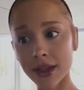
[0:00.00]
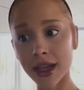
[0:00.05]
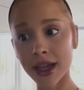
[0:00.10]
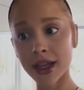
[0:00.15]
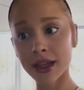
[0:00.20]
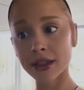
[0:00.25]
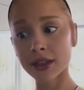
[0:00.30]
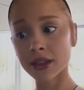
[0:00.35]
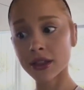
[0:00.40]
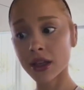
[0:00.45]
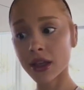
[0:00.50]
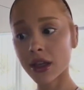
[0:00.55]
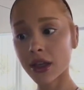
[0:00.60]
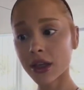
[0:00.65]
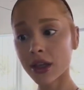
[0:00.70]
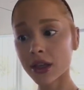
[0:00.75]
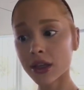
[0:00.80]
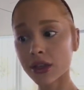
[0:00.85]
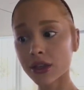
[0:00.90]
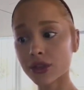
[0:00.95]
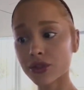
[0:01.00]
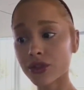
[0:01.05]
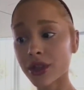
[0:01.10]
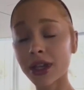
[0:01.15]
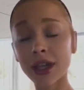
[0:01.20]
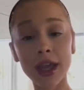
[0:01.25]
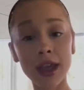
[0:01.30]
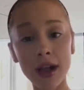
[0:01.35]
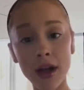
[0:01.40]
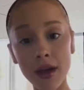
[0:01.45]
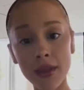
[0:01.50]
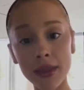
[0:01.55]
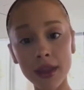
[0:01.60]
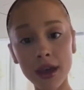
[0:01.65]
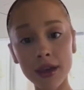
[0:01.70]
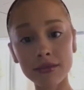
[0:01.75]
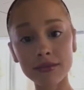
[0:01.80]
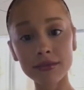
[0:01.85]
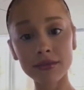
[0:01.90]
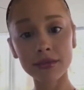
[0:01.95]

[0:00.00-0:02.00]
and drinking on them